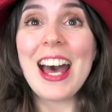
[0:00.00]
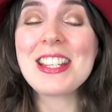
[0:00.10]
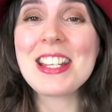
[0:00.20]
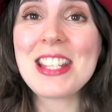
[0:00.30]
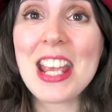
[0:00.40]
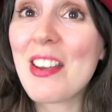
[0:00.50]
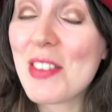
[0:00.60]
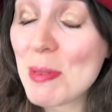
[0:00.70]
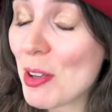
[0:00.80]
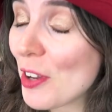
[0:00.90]
As I say, it
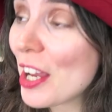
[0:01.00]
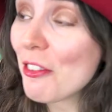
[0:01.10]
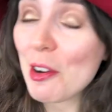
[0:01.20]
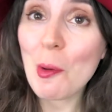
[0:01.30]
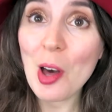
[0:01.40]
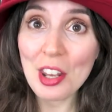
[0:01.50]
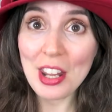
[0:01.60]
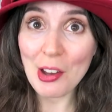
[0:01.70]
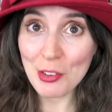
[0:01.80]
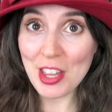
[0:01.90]
was my favourite one
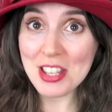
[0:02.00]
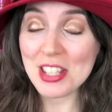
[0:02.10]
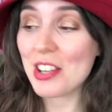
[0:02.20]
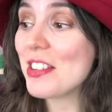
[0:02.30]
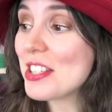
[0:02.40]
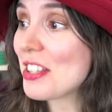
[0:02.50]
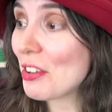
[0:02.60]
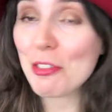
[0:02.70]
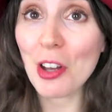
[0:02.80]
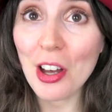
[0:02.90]
out of that series
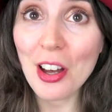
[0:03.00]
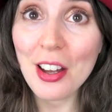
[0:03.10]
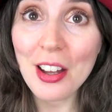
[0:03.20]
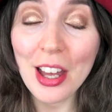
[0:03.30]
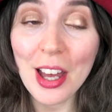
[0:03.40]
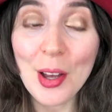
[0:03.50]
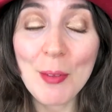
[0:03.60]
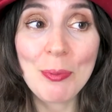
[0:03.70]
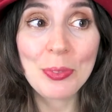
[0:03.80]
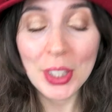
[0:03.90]
so far.
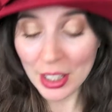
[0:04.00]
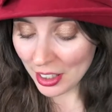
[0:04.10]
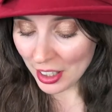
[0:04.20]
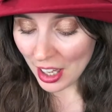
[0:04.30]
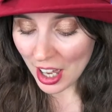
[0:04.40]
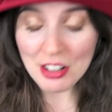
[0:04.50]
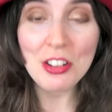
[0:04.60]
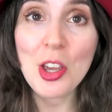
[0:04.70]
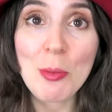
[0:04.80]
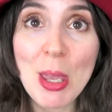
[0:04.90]
I
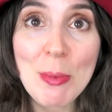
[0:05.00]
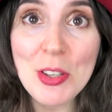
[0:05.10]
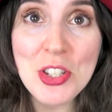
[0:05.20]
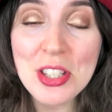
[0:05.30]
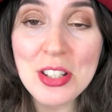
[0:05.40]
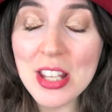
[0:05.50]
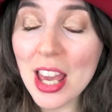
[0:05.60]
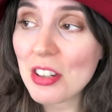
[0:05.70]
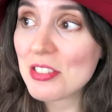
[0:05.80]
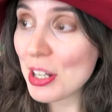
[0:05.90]
don't know, maybe it's just because it
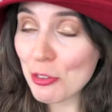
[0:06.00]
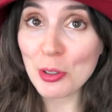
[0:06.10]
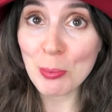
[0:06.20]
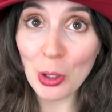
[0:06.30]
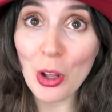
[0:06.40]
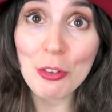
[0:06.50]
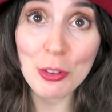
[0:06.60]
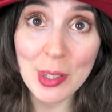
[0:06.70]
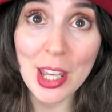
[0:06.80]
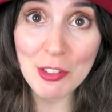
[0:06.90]
had a different plot
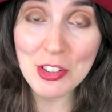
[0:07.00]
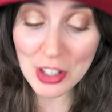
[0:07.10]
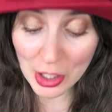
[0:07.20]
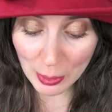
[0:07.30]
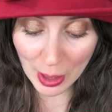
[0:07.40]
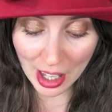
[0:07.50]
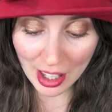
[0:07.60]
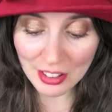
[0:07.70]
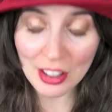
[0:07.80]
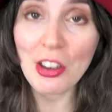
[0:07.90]
from the other two,
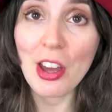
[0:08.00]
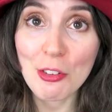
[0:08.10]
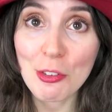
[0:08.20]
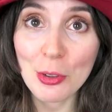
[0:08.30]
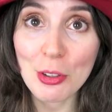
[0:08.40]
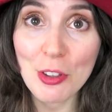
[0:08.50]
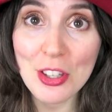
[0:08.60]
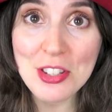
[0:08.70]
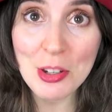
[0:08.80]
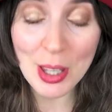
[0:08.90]
and I kind of thought the
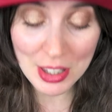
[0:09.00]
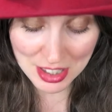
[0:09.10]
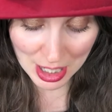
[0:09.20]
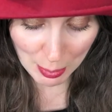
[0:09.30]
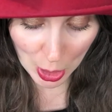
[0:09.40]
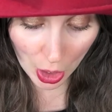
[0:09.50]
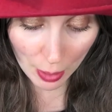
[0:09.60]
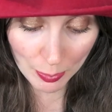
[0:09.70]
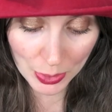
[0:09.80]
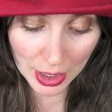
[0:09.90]
first two had the same plot.